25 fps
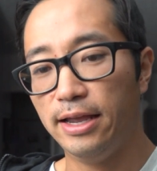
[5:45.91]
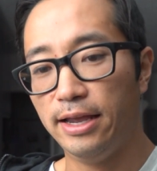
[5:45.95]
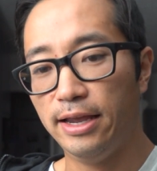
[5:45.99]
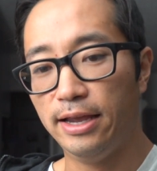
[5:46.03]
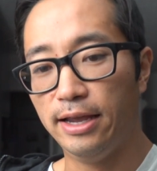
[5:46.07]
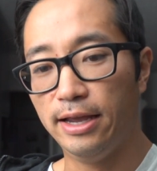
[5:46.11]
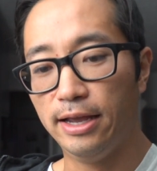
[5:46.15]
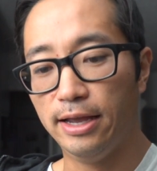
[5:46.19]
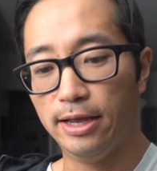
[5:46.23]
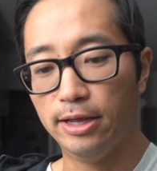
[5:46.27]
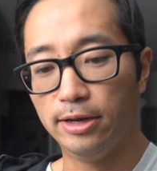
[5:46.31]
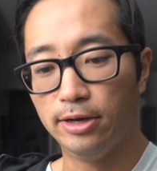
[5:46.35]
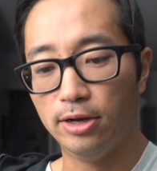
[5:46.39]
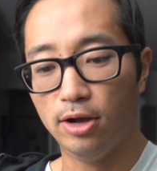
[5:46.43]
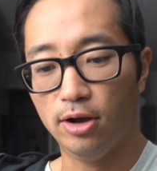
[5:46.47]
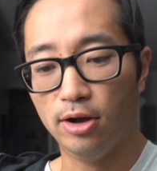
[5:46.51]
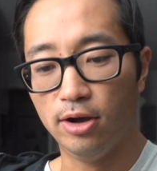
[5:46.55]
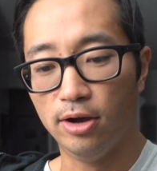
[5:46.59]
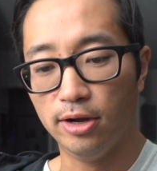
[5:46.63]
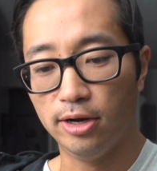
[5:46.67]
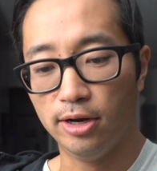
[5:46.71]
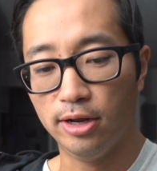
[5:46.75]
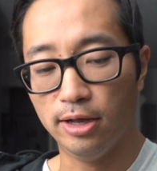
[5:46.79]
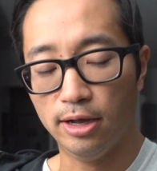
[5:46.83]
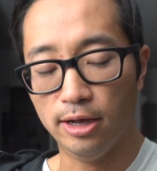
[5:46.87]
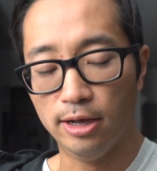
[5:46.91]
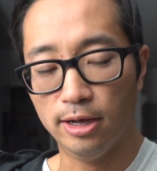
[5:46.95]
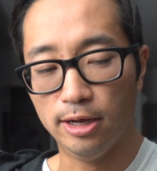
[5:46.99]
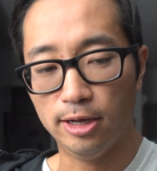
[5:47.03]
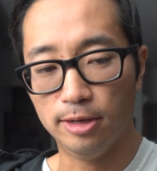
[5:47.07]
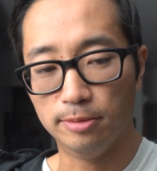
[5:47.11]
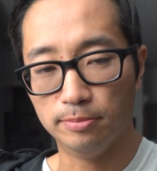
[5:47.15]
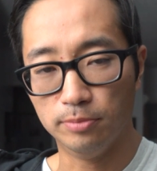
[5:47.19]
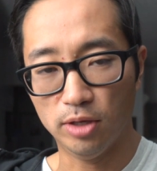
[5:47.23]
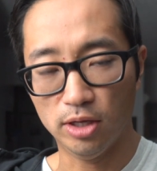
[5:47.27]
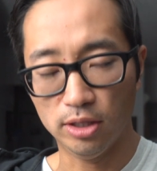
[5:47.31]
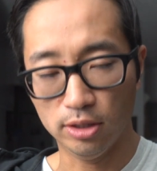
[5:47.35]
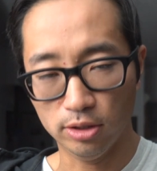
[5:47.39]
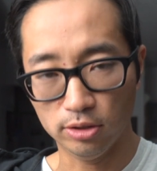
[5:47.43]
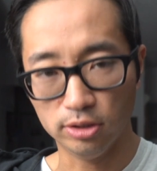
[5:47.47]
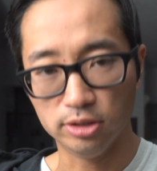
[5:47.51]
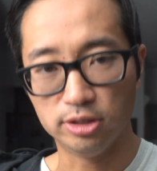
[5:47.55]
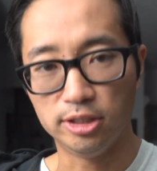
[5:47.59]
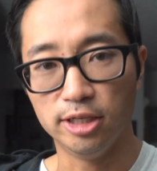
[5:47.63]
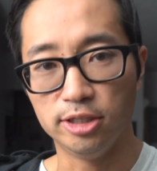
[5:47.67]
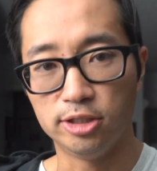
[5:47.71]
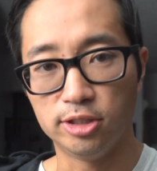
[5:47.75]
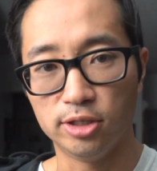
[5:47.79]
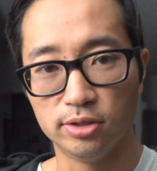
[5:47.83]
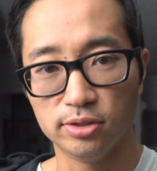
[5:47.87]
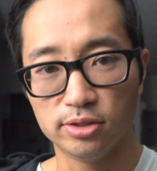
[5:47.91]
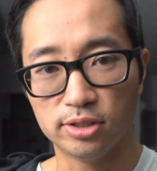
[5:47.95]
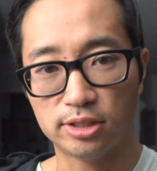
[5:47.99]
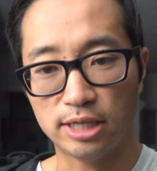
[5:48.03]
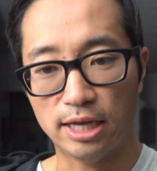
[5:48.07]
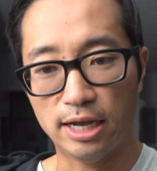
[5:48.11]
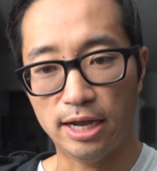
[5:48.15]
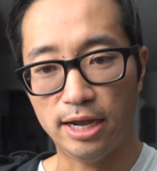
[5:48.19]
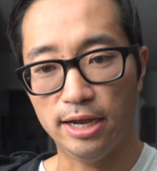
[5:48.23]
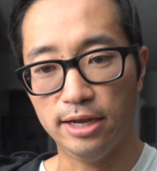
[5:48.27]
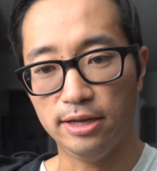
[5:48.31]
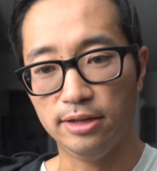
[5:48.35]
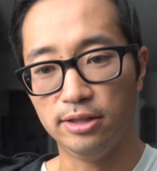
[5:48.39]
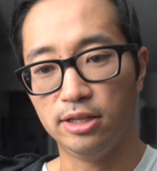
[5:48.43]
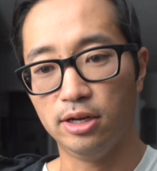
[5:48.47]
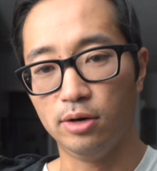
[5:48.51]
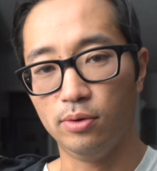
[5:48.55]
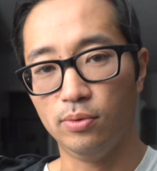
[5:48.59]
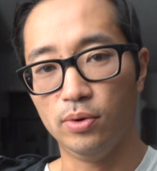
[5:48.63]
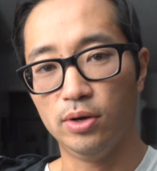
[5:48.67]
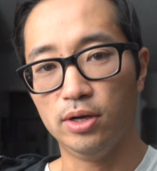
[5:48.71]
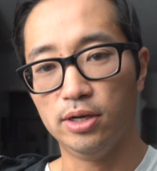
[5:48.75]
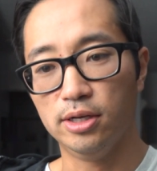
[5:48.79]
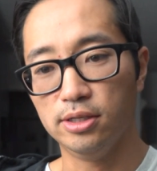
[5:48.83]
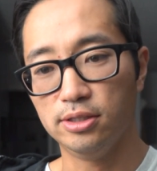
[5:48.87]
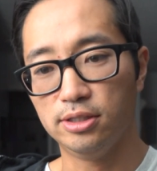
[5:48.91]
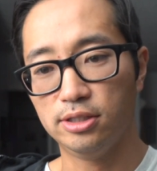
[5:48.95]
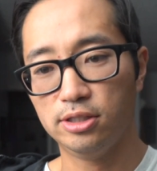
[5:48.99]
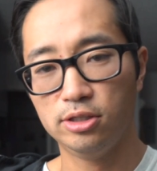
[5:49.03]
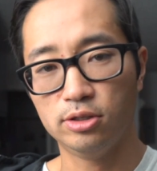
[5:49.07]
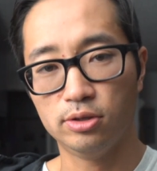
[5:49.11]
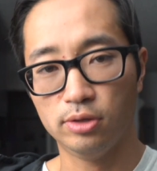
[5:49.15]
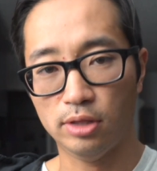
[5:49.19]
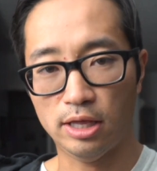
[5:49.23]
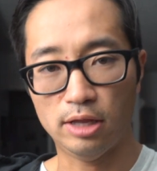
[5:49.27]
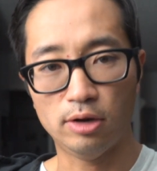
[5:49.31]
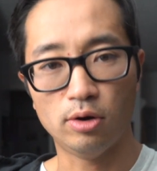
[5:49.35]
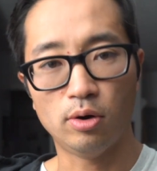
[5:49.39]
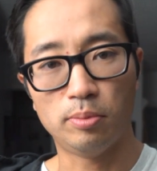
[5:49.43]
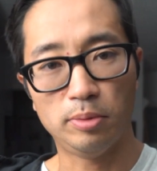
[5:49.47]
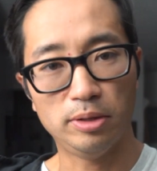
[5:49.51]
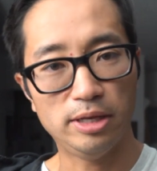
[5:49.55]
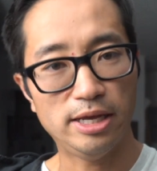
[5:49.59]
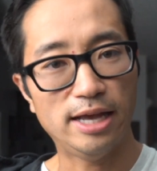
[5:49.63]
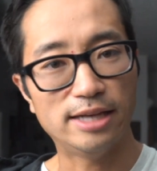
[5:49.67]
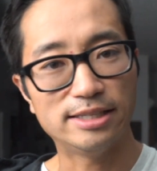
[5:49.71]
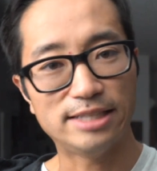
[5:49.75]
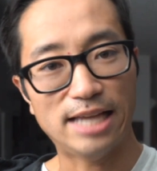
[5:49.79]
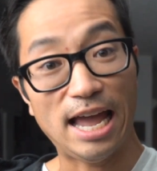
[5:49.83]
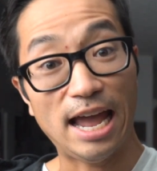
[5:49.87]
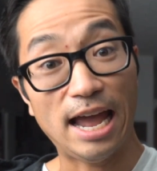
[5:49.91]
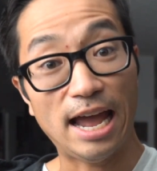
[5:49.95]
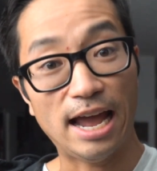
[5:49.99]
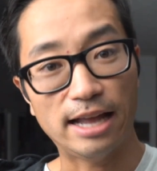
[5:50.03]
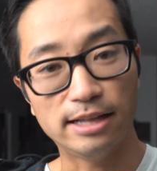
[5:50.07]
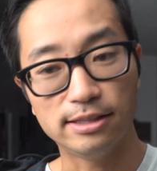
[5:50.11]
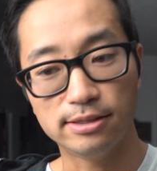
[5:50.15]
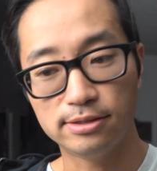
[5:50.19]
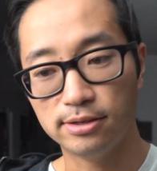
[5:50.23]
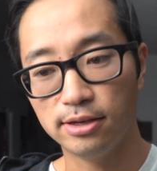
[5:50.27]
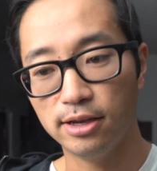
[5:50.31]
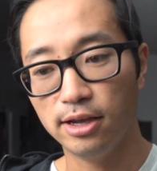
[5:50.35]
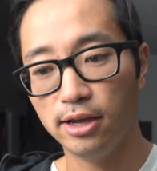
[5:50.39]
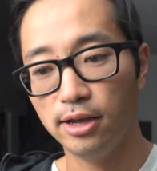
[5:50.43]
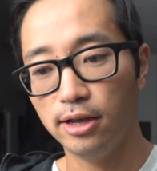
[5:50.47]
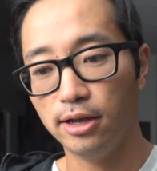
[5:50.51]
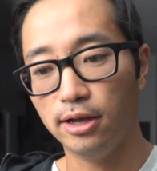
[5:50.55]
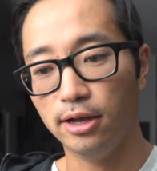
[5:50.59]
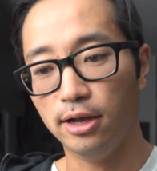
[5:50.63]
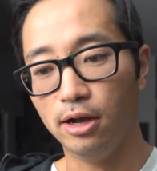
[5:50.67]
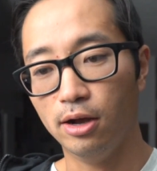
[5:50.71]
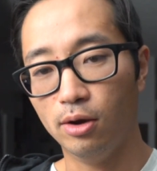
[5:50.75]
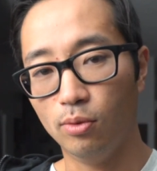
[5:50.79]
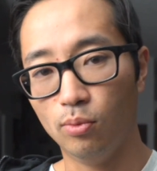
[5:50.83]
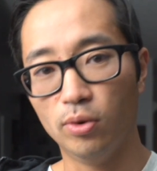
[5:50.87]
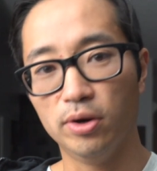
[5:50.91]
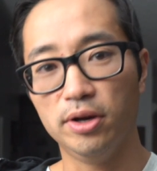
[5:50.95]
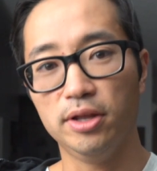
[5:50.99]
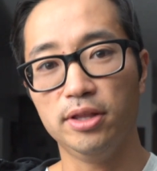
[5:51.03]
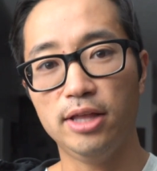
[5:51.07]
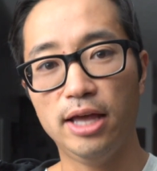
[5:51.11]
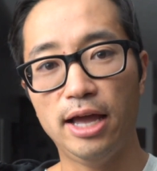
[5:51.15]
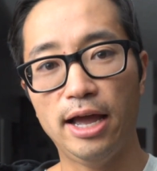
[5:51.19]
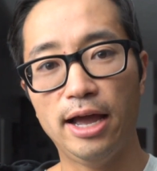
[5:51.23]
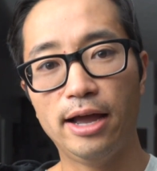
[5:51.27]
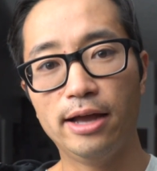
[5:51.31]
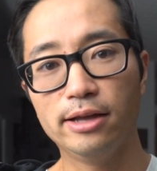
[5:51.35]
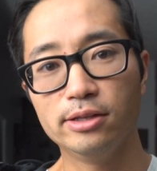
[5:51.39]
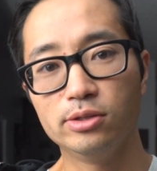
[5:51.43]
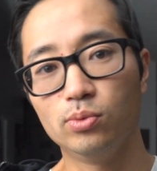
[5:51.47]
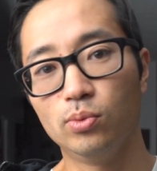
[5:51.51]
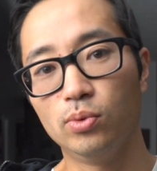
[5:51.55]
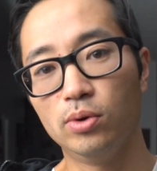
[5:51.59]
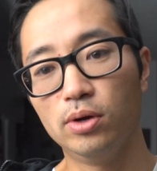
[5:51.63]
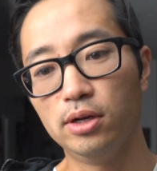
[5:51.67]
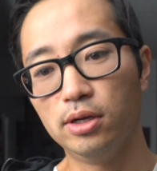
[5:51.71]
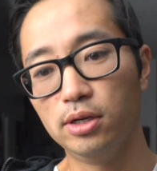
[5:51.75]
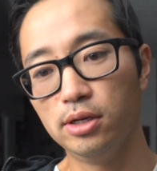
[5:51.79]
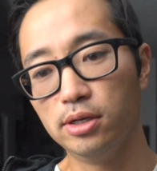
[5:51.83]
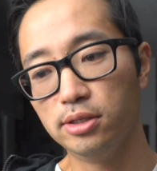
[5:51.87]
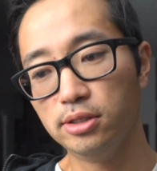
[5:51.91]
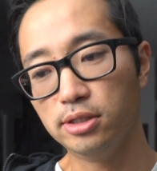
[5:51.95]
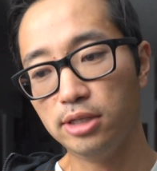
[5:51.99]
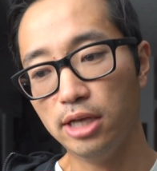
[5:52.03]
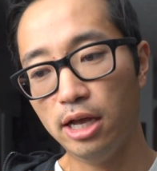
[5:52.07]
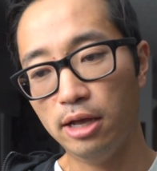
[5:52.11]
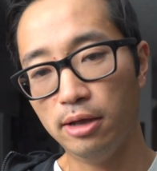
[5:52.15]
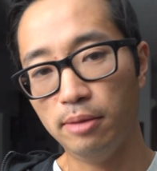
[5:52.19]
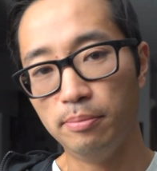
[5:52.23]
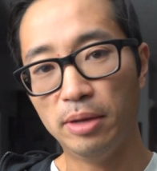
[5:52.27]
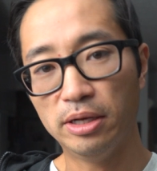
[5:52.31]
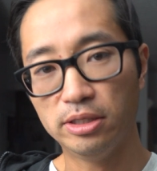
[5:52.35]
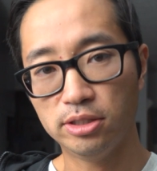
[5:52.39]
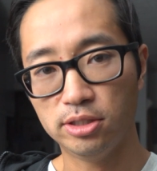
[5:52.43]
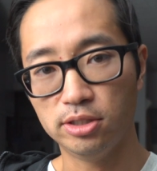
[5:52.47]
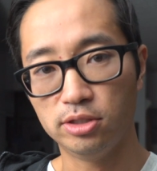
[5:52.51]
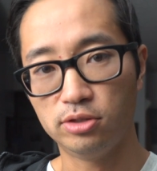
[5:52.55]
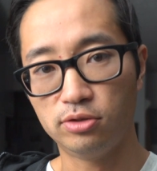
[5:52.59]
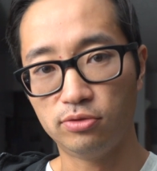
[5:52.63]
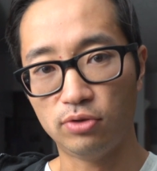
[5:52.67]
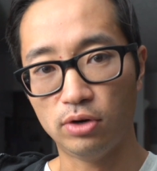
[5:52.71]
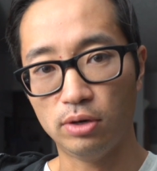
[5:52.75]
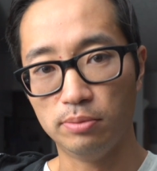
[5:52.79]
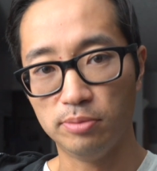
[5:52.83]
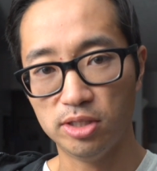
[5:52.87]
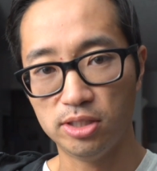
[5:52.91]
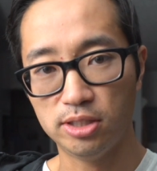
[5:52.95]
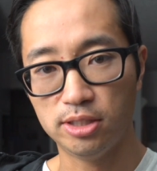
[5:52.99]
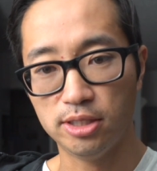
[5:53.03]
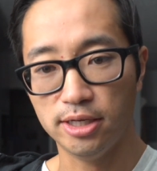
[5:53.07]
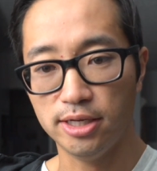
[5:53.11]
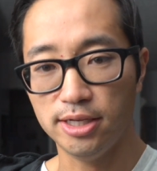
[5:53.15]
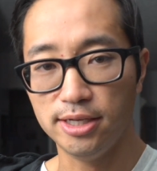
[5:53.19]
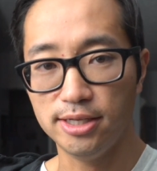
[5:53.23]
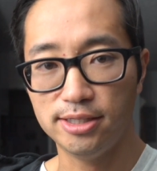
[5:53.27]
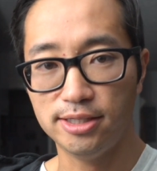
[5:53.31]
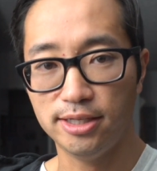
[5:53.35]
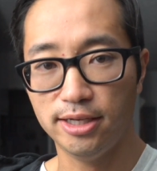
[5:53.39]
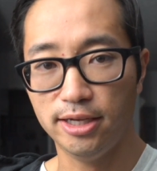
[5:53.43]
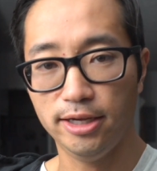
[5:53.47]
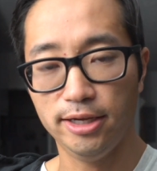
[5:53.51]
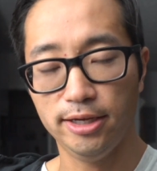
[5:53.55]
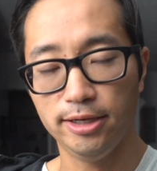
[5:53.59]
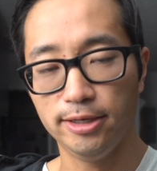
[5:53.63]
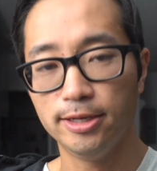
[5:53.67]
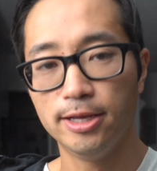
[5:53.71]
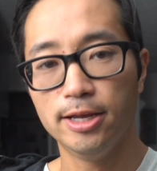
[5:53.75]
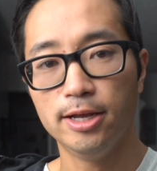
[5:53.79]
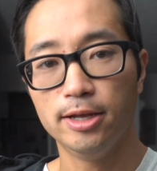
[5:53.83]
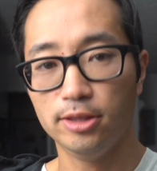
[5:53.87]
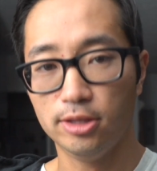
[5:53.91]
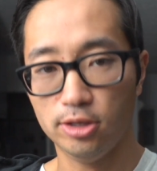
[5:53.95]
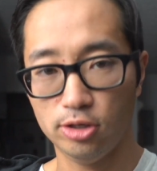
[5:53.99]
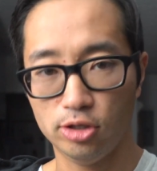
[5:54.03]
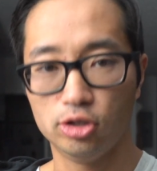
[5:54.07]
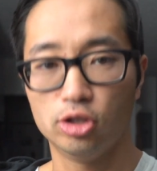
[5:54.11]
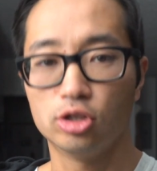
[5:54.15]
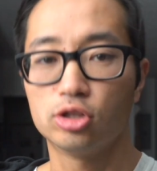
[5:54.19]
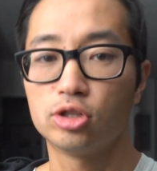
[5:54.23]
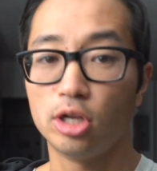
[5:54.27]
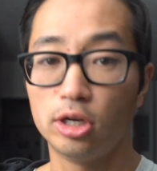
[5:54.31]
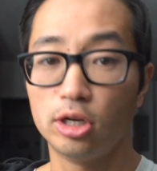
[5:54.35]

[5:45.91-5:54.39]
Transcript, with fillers: and on um, a little digital sign there was you know that normally has ads uh, one of the ads was a message from the city saying there's a